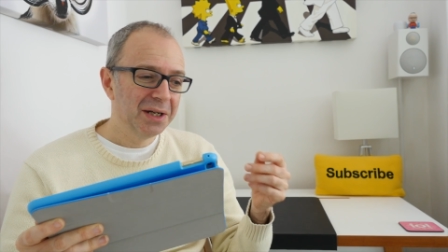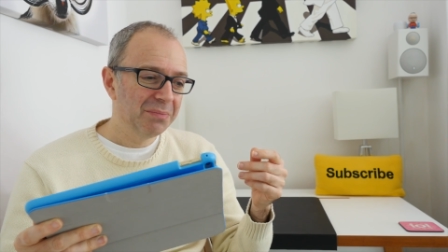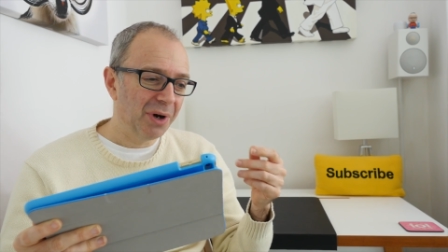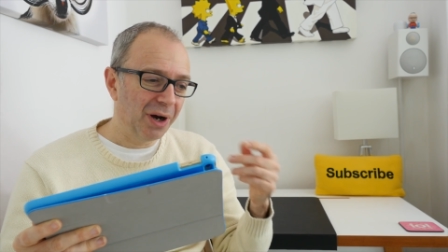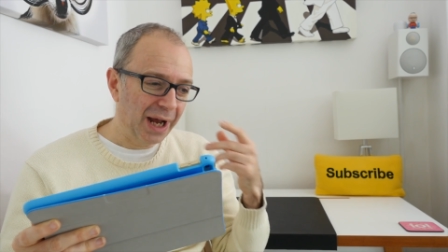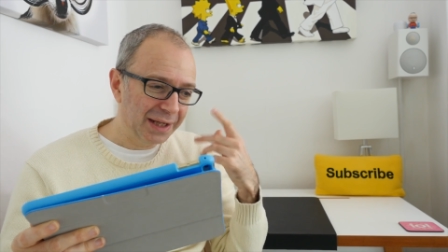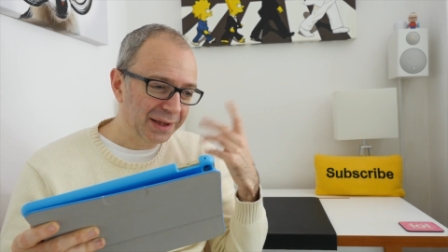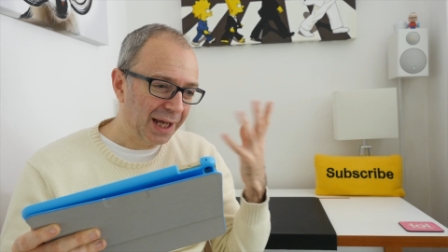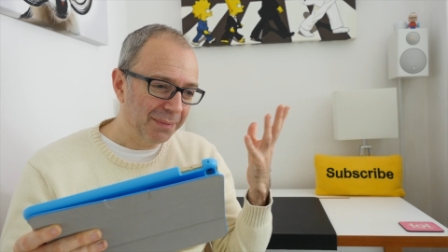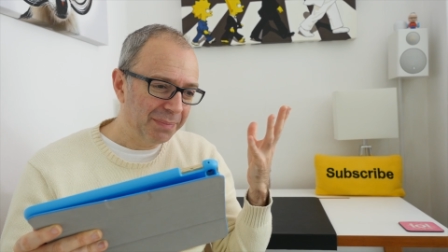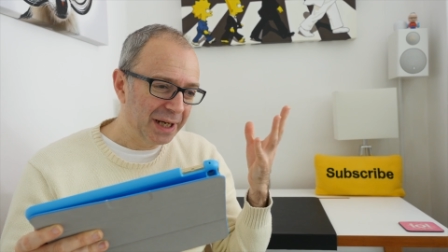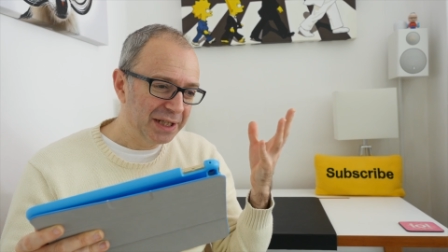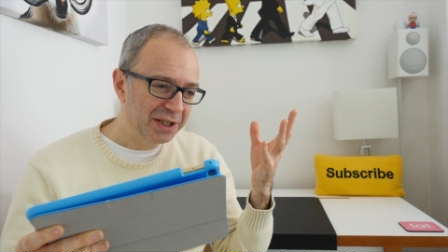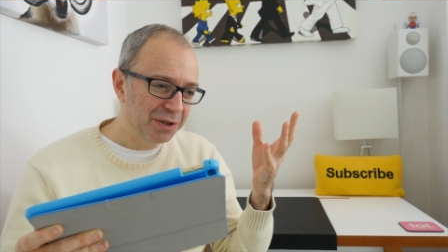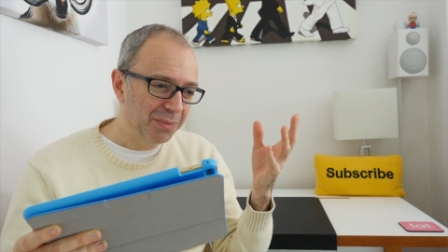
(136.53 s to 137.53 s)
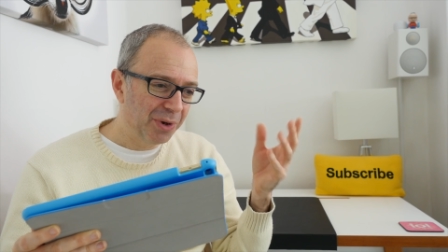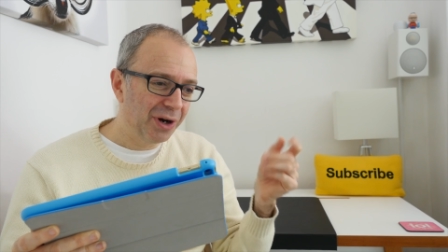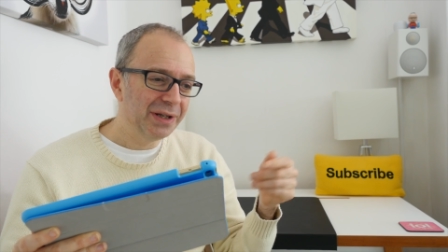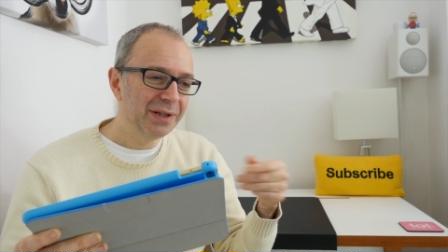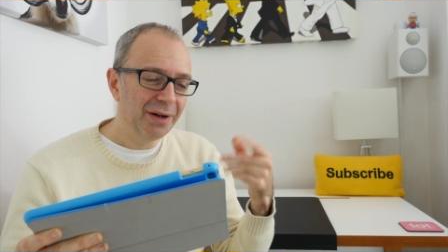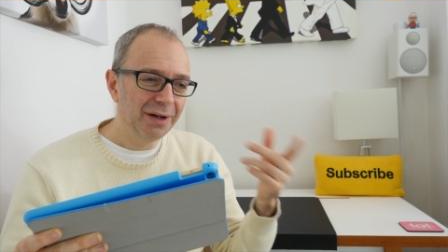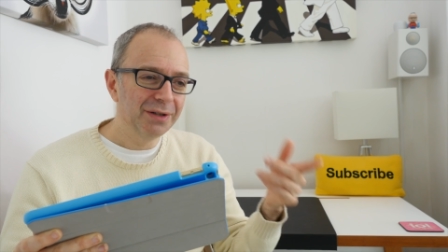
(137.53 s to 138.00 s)
but I had that peace of
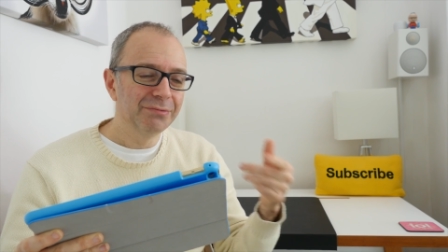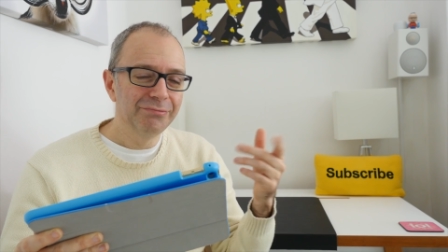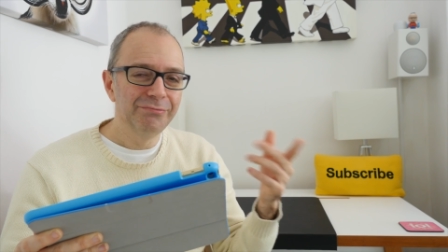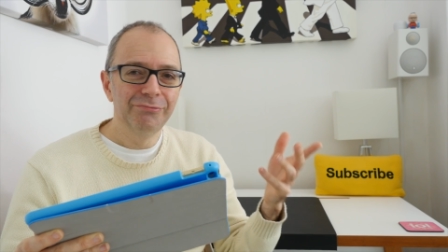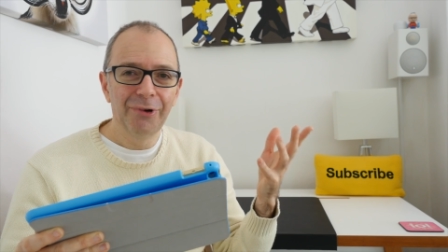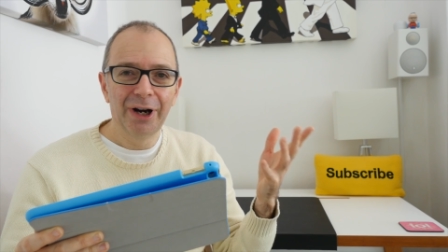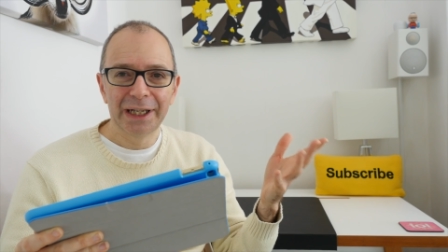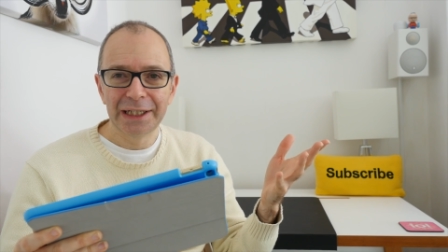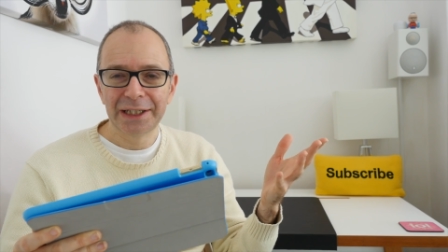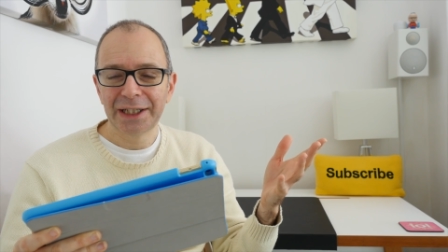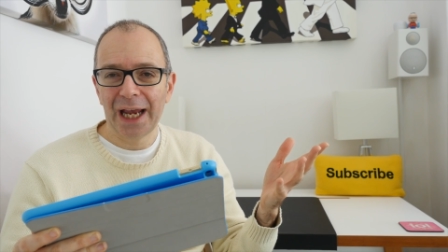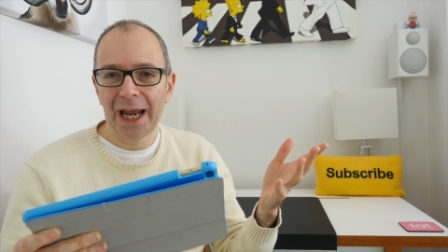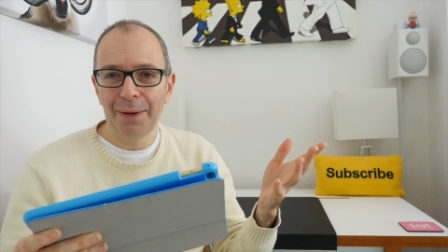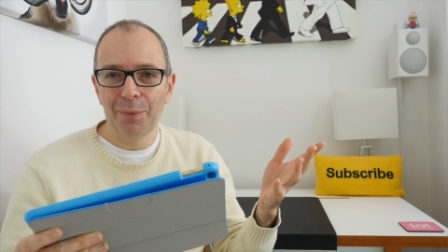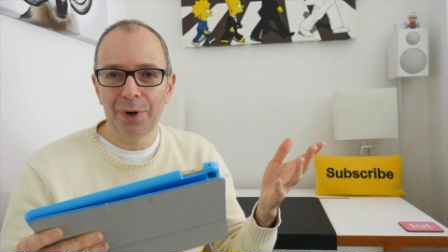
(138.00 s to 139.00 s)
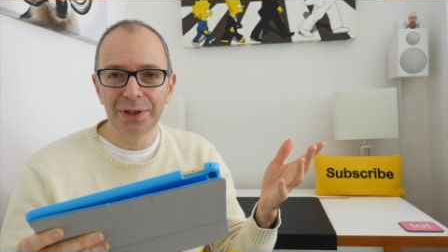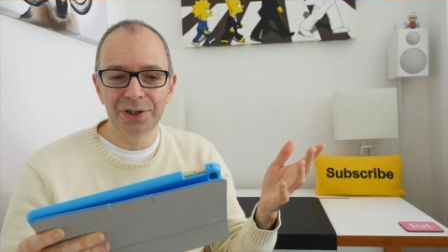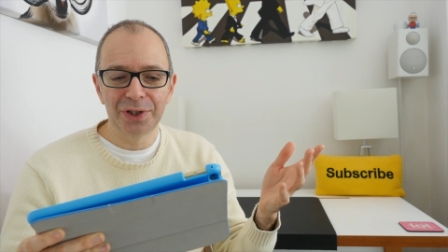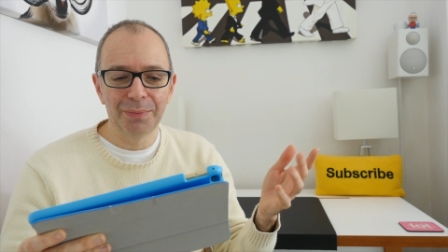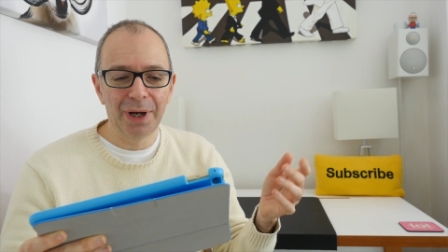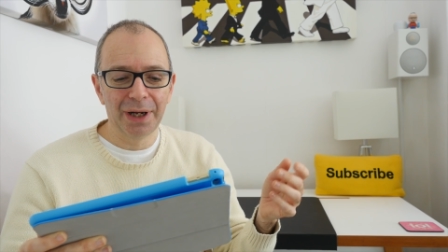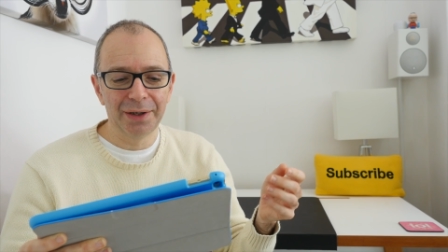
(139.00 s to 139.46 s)
mind that I'd run a scan once
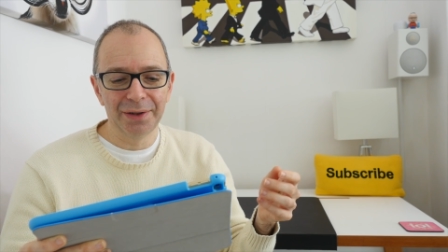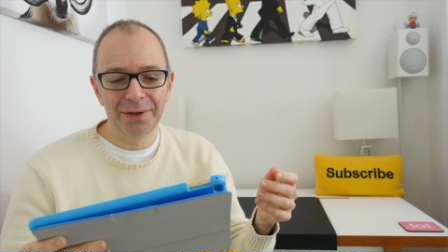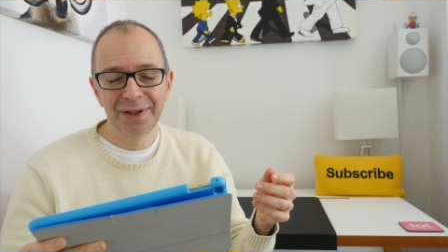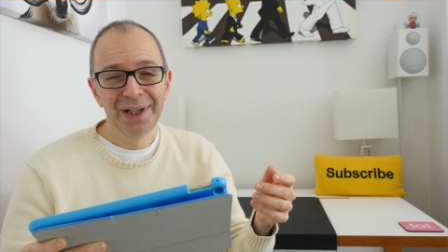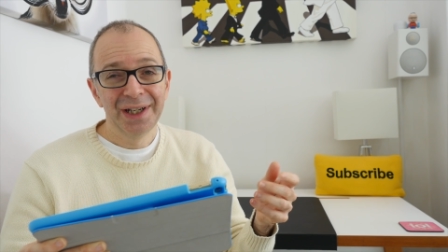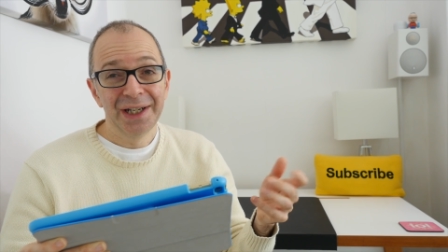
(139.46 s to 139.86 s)
a month.